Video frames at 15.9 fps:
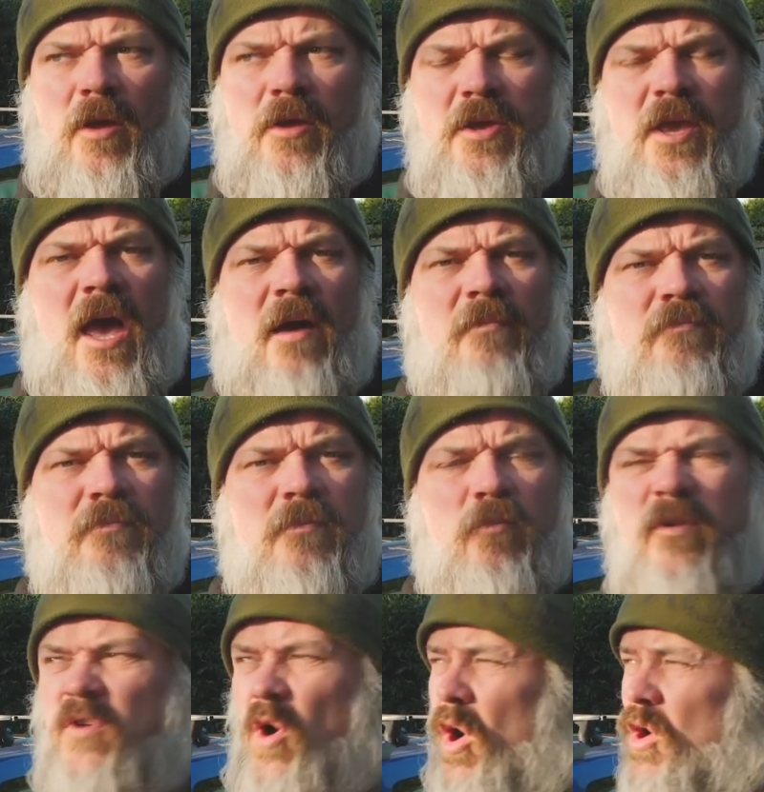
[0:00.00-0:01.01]
yeah,
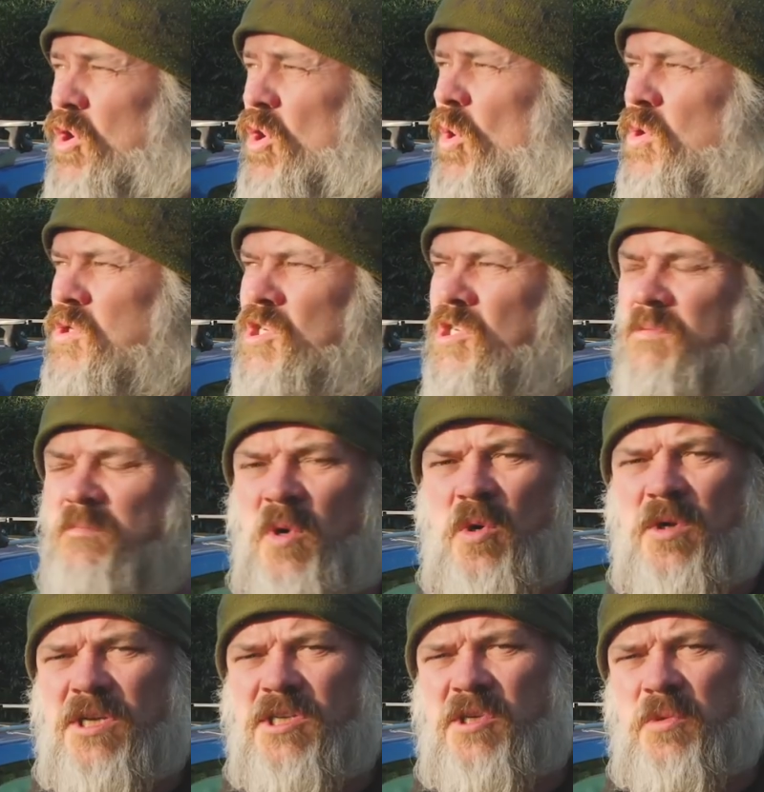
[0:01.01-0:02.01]
we've got a gorgeous
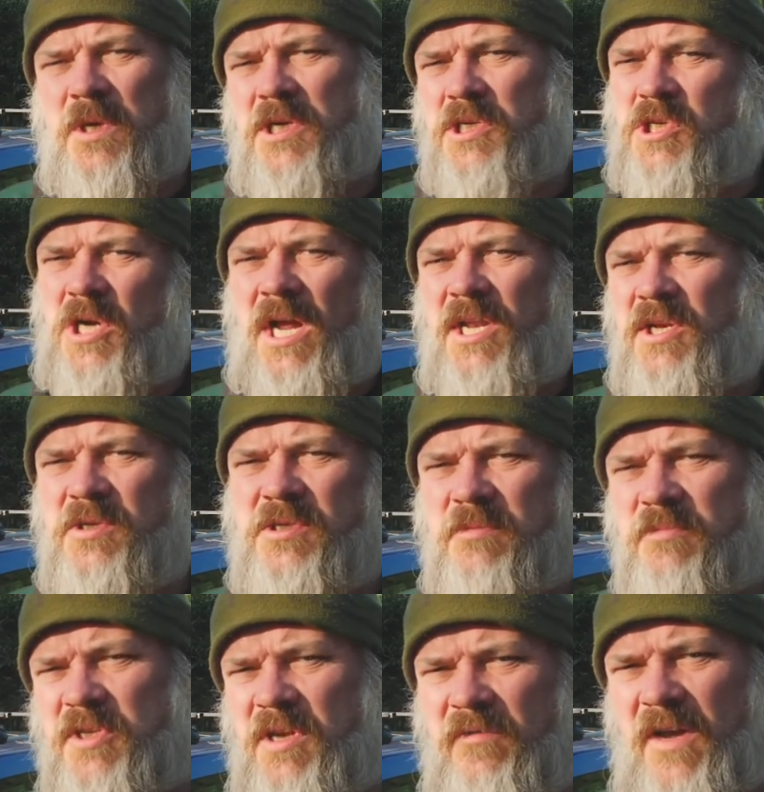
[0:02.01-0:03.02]
morning, so we're going to try and do
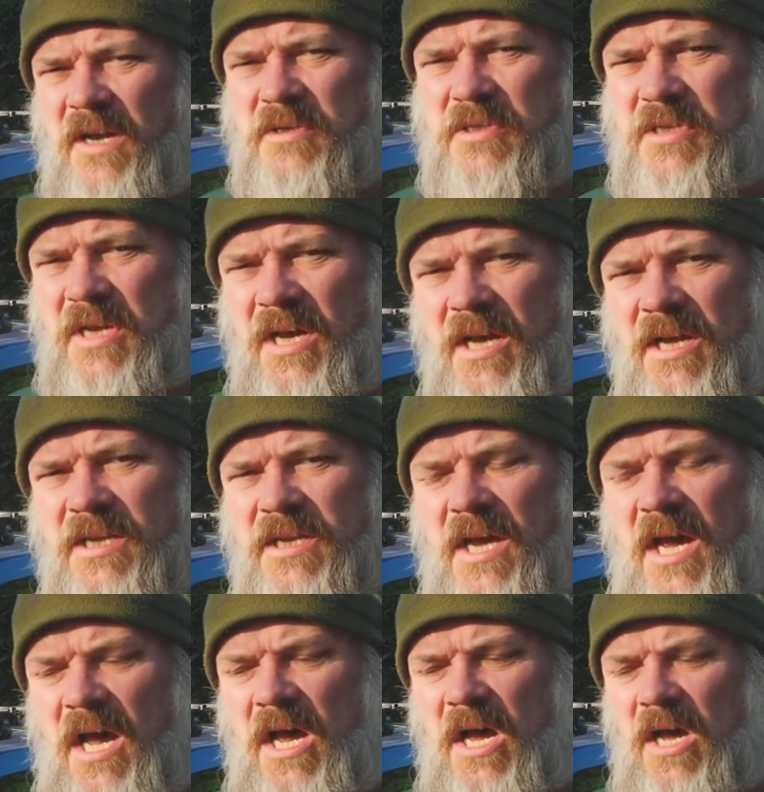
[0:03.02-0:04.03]
some stuff outside.
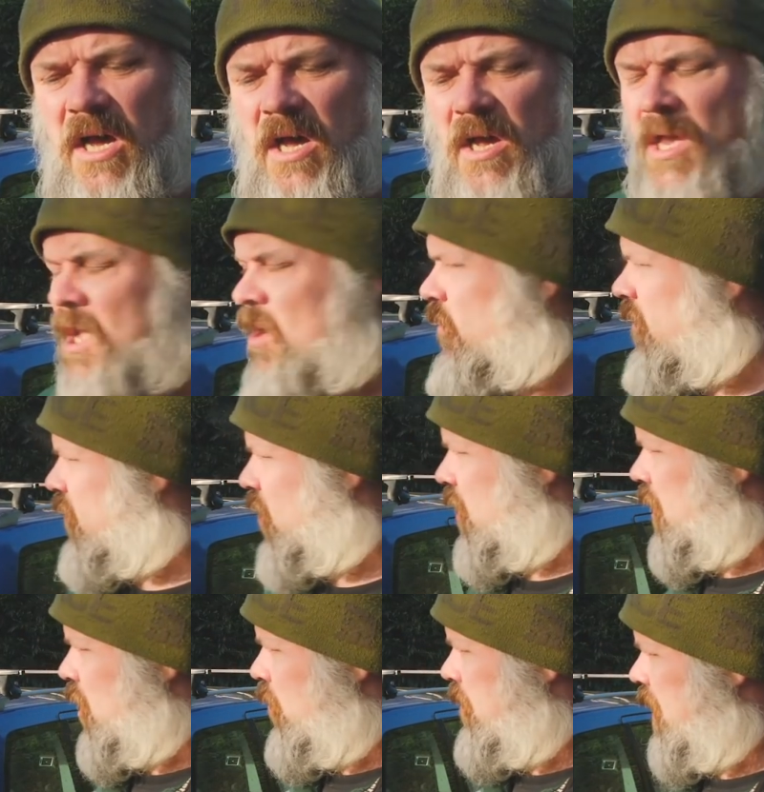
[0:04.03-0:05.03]
Uh, we've got a
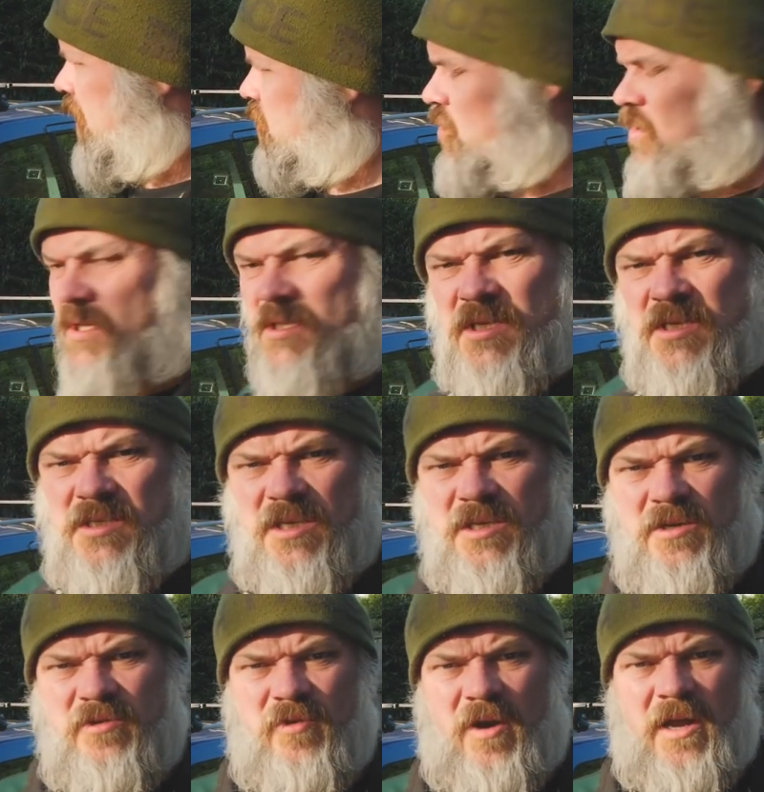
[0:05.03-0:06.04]
little bit of jointing to
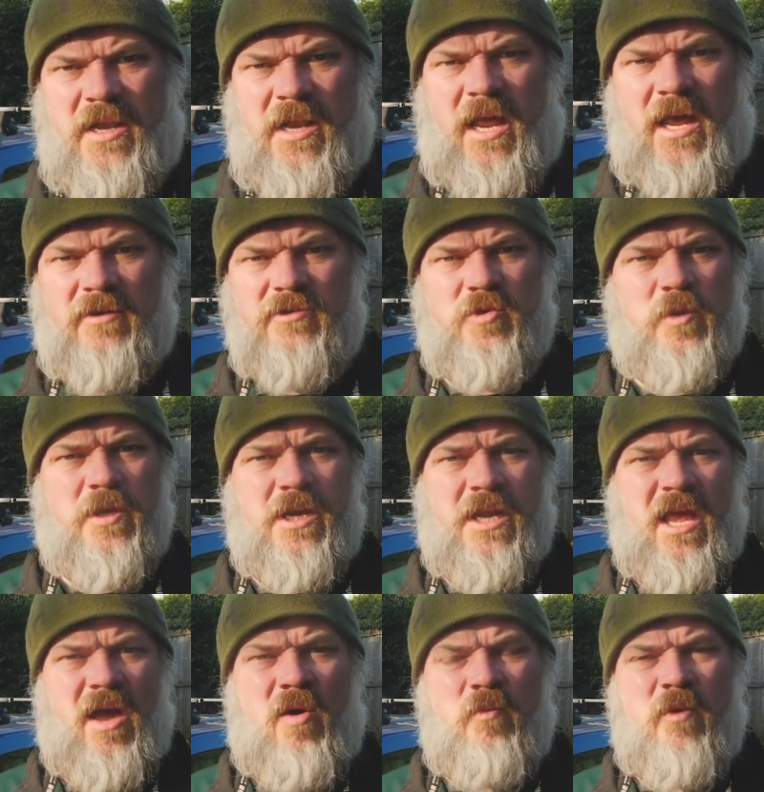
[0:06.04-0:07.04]
do right now, so we're going to
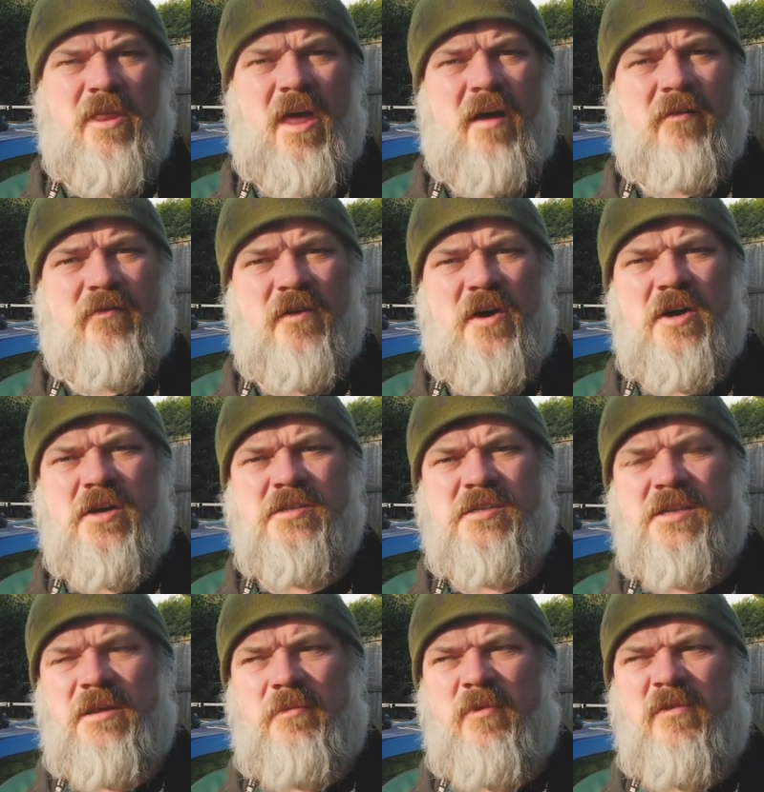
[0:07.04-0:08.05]
get on with that
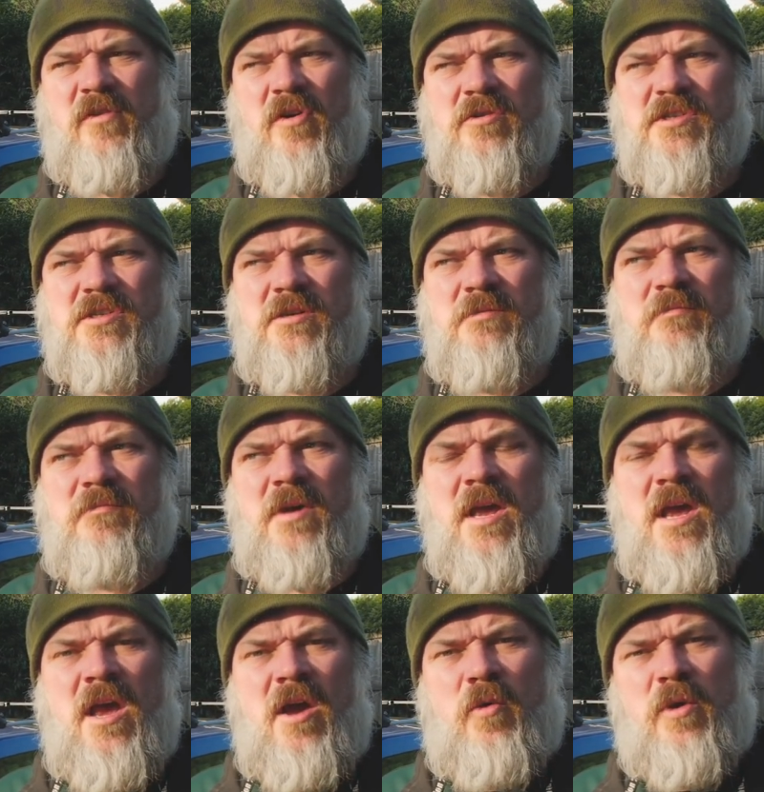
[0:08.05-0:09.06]
first. Then we've got some,
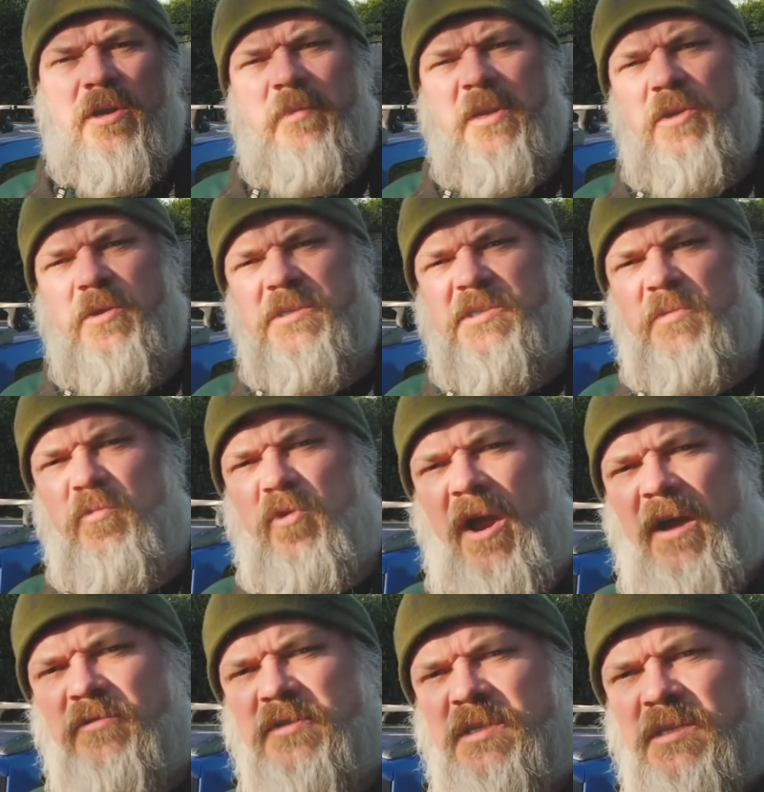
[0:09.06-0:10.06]
we're going to be doing some
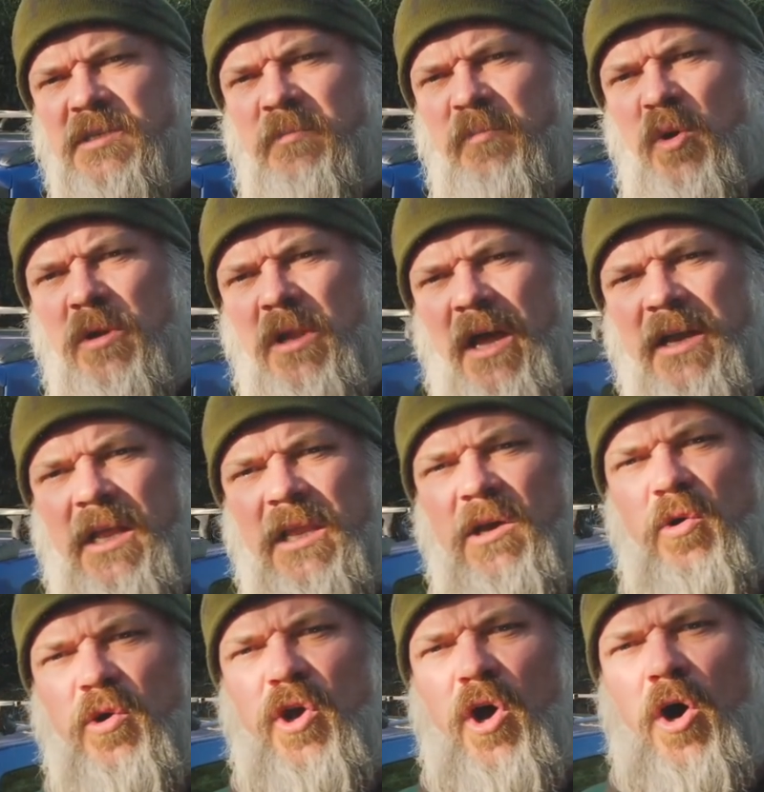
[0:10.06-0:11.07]
routing to put like a
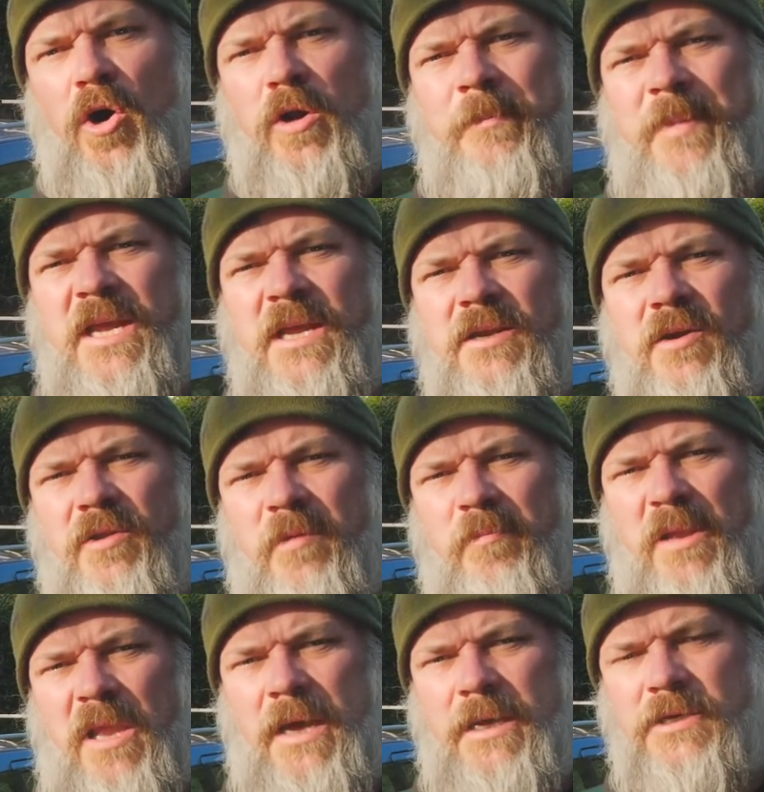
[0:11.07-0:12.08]
little cock bead on the
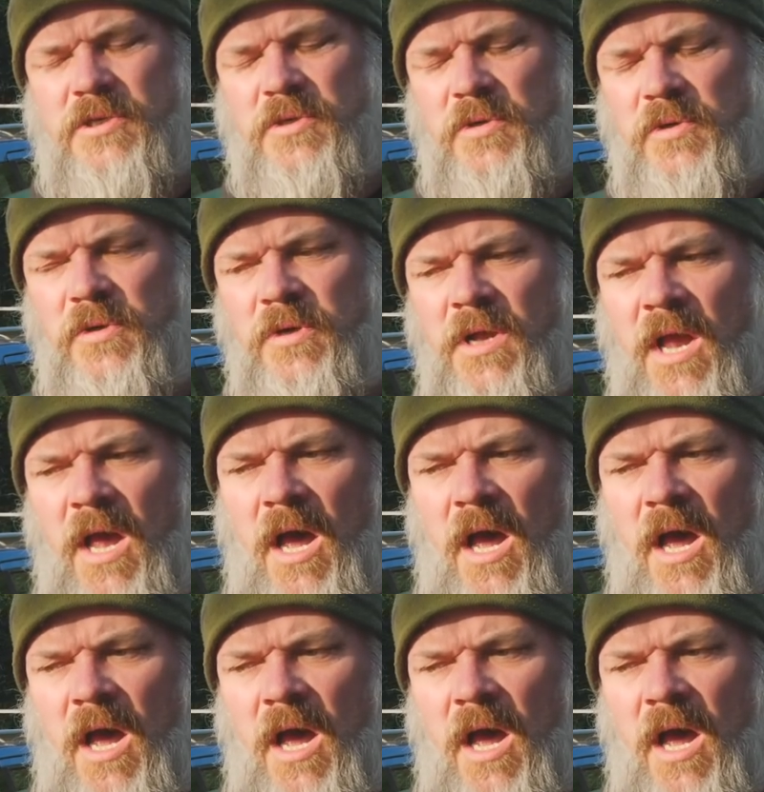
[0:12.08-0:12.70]
plank door.